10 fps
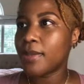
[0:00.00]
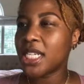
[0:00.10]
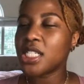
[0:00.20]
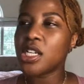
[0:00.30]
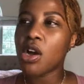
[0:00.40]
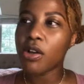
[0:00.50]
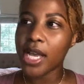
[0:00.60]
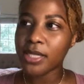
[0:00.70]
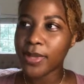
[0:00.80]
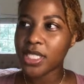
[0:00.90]
managing all
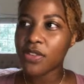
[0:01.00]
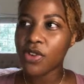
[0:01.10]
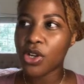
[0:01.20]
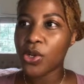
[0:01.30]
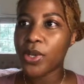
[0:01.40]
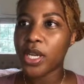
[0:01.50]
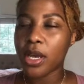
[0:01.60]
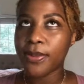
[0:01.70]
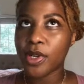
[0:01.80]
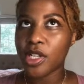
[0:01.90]
aspects of ongoing
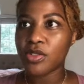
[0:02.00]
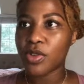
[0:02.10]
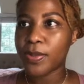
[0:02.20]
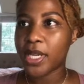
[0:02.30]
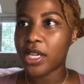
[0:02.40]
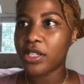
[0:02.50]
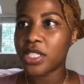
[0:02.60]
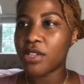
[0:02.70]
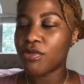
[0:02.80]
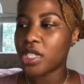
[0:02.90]
upgrades, repairs,
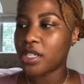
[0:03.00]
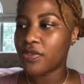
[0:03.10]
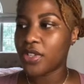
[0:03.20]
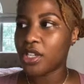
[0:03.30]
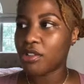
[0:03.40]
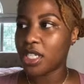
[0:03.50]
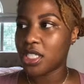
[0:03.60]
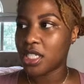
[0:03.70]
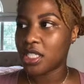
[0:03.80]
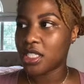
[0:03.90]
and
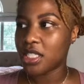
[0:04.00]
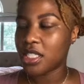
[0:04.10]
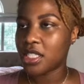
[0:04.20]
reconfigurations.